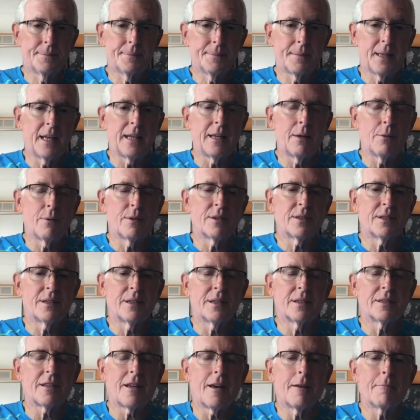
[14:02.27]
And he was the
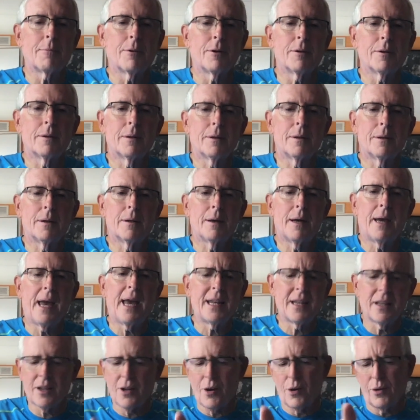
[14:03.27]
disciple.
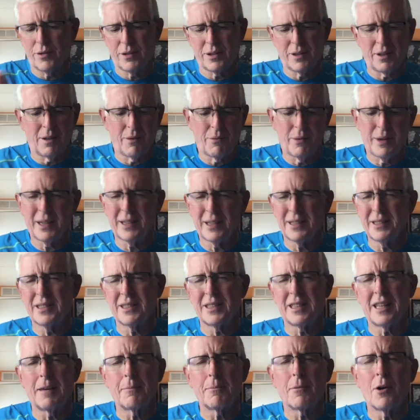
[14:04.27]
And it goes. We can
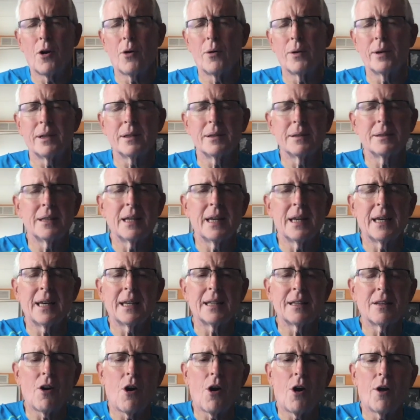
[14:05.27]
just keep going and dig
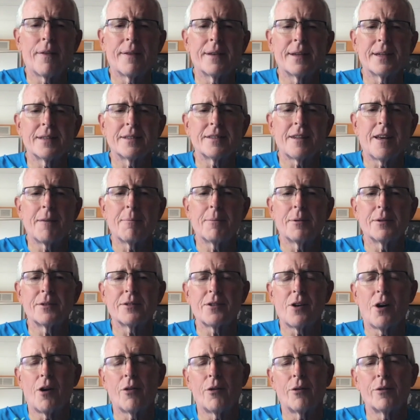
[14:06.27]
into all the disciples,
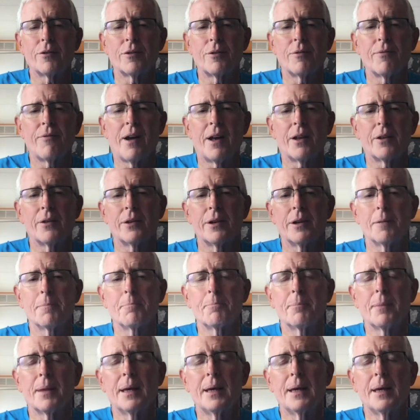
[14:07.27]
all those who followed him.